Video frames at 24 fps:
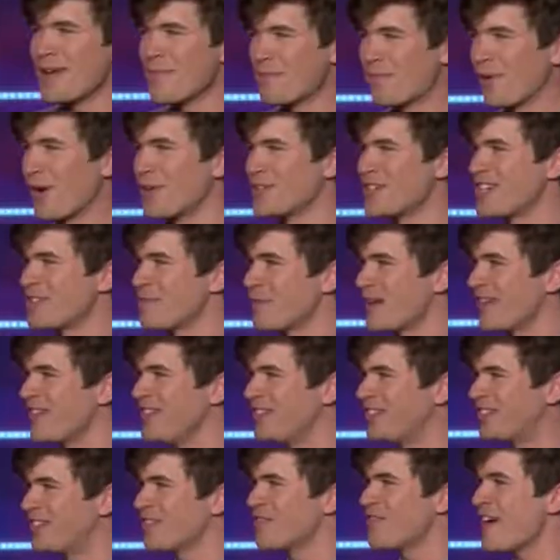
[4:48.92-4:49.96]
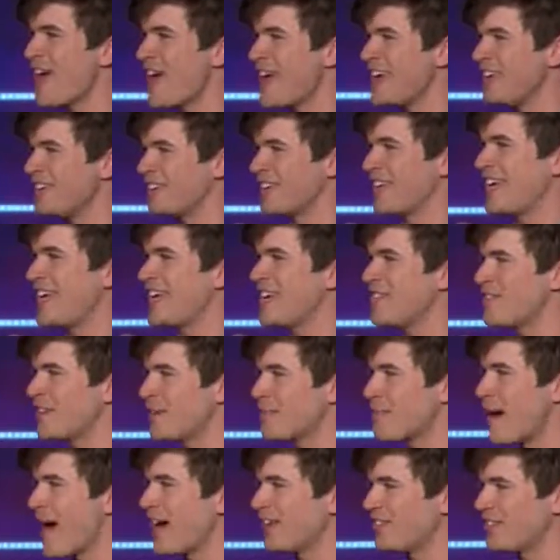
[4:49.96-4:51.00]
he approaches me, surveys the
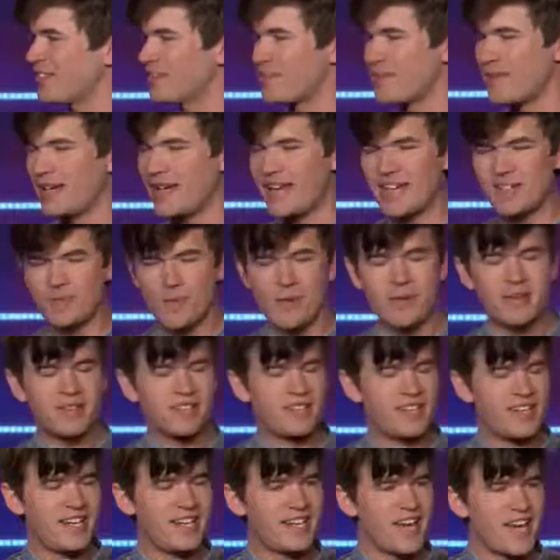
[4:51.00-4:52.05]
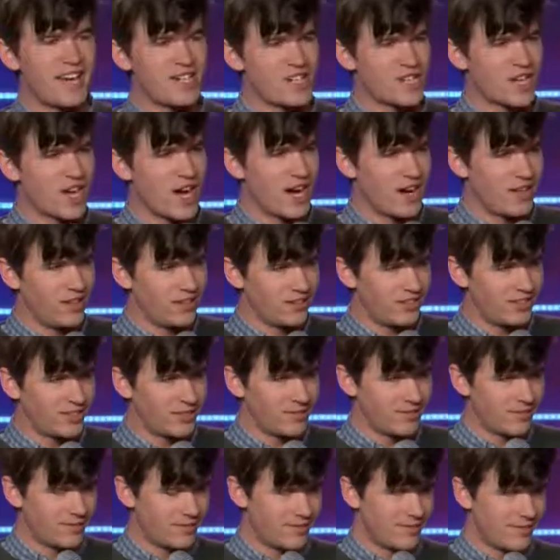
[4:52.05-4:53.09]
heaving mass of middle-aged women and teenage
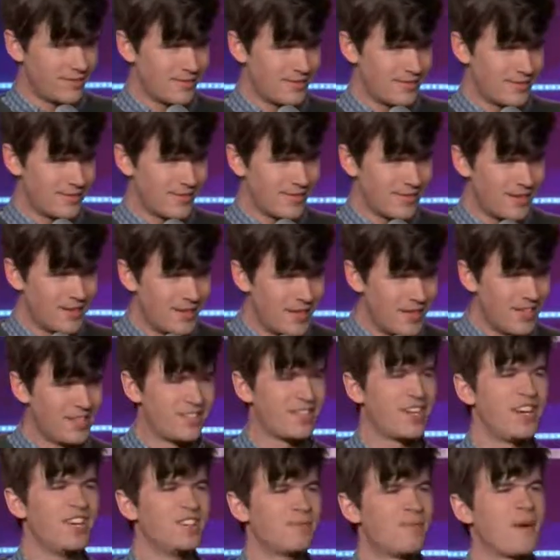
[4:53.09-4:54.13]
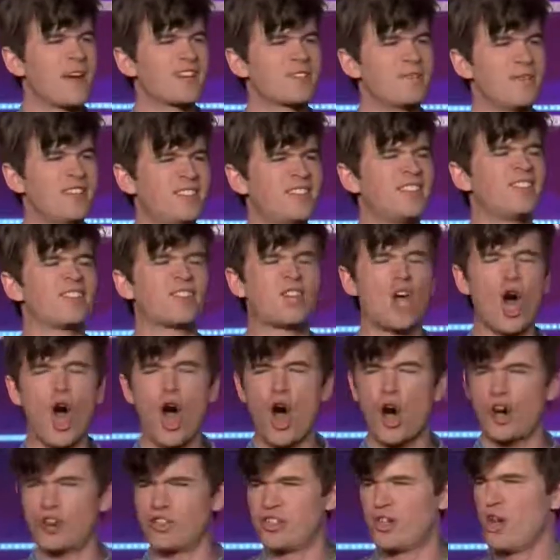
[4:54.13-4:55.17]
girls, turns back to me and says,
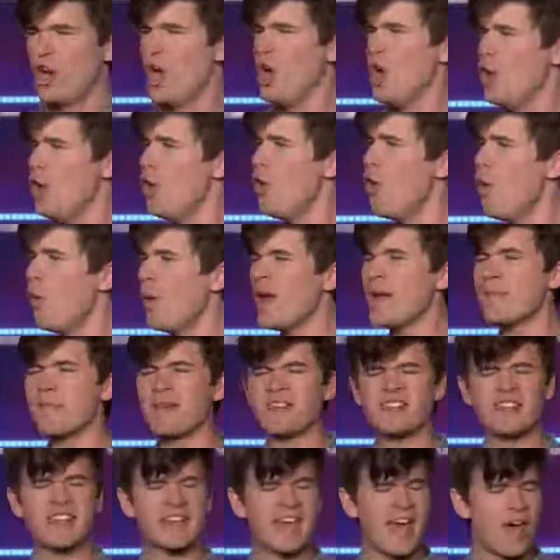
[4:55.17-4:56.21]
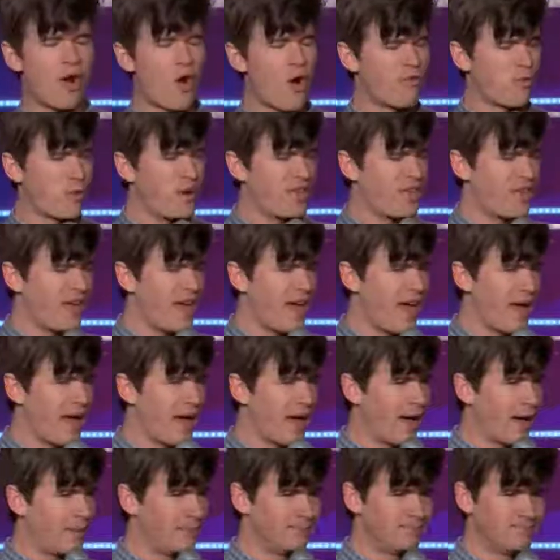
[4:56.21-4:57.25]
God, who are we meant to get off with
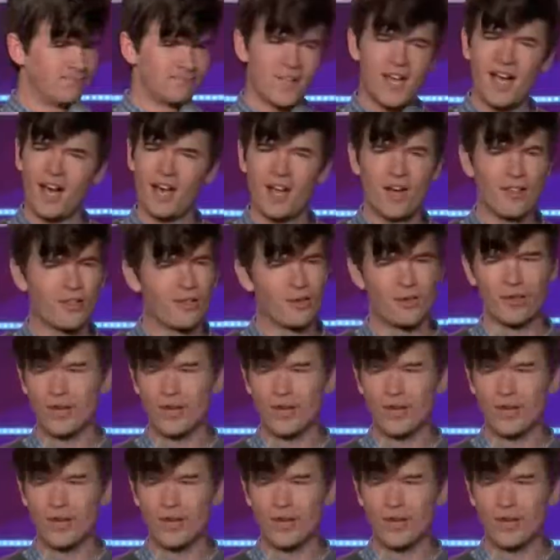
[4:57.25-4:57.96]
here? And I